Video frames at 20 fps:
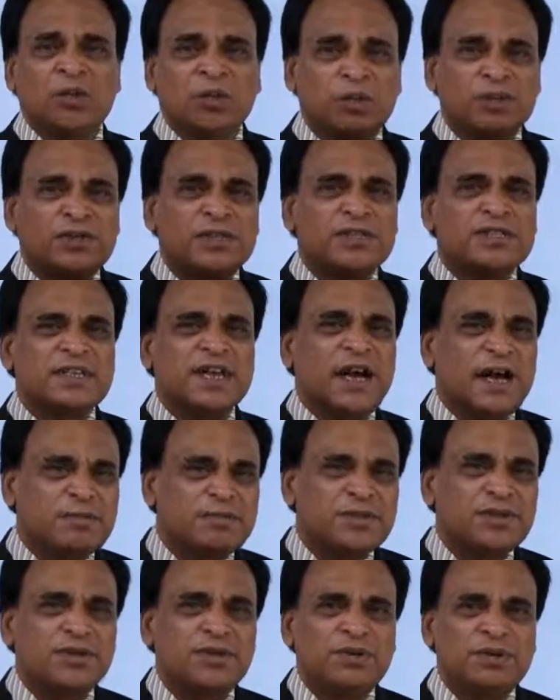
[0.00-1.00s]
which is
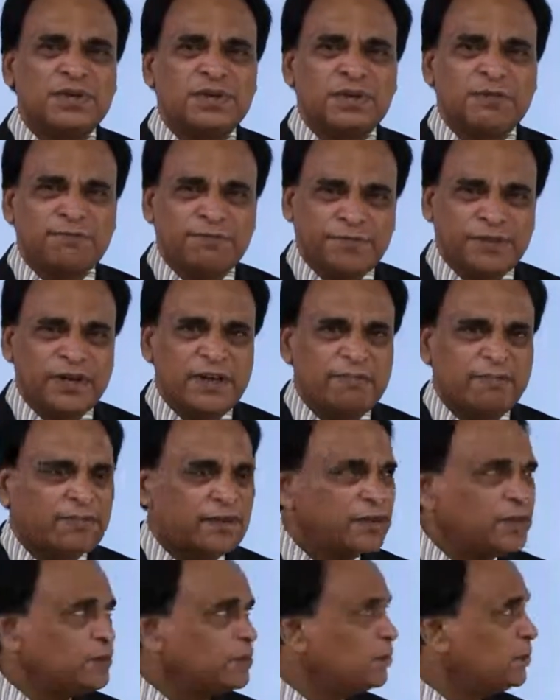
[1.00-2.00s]
absolutely free
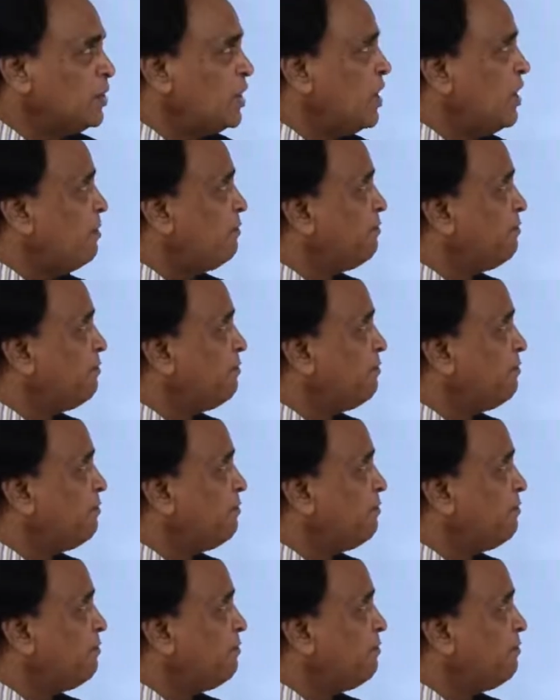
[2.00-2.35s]
for you,